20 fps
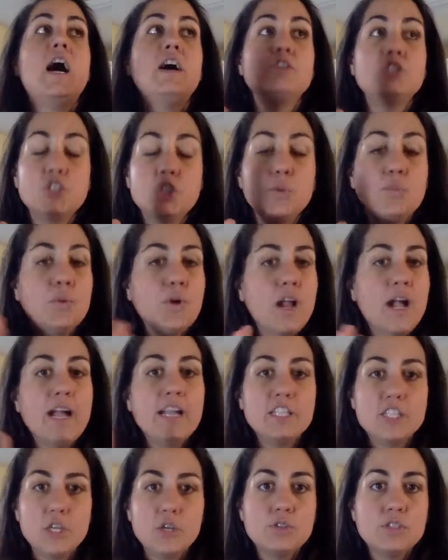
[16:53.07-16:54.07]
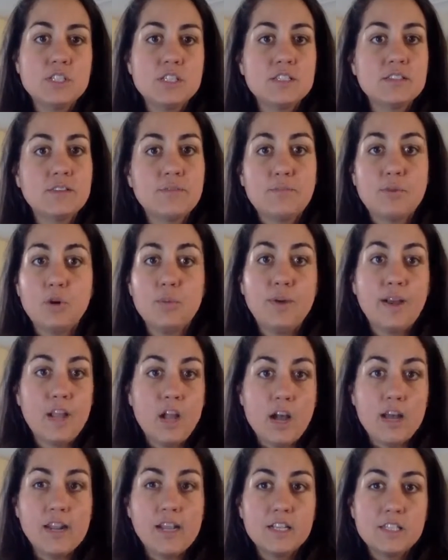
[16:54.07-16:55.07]
super high doses of
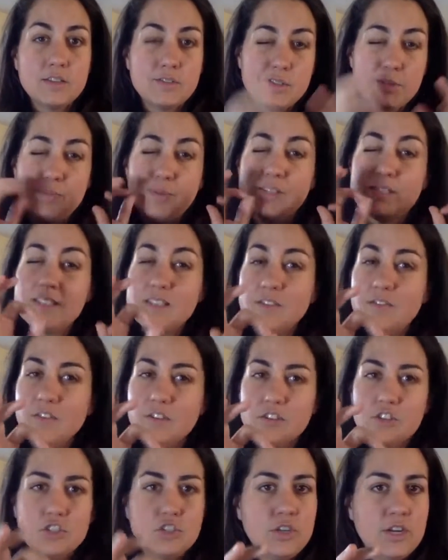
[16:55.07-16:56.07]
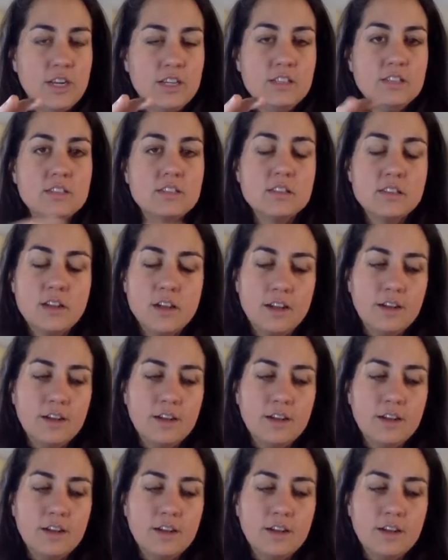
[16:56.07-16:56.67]
probiotics of specific strains,